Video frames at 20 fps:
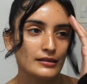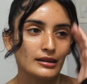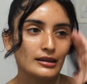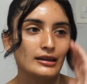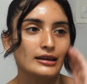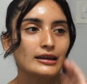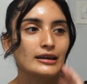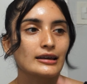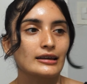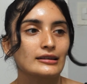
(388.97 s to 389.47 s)

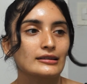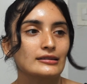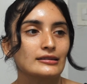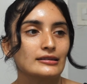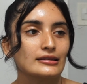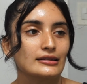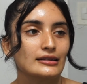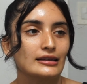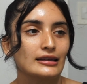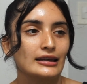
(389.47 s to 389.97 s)

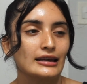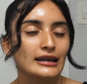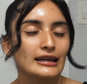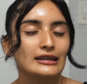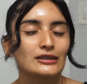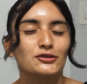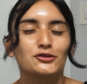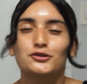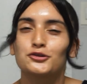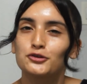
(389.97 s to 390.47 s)

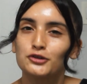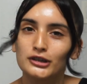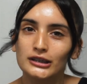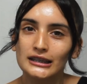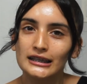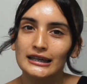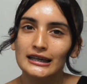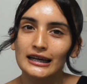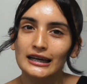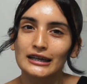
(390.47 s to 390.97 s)
it
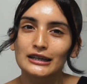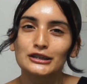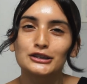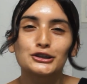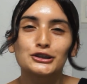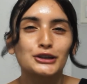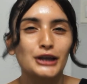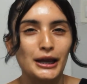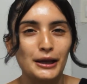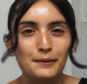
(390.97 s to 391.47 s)
truly
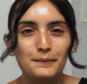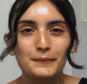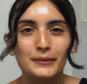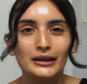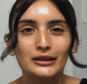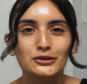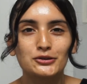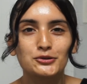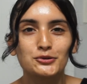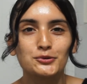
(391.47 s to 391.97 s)
shaped me
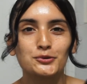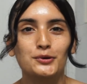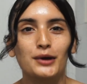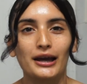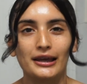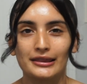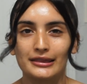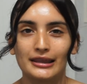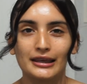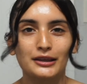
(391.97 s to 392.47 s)
to, I
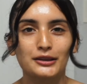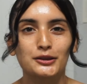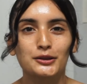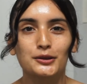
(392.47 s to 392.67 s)
think,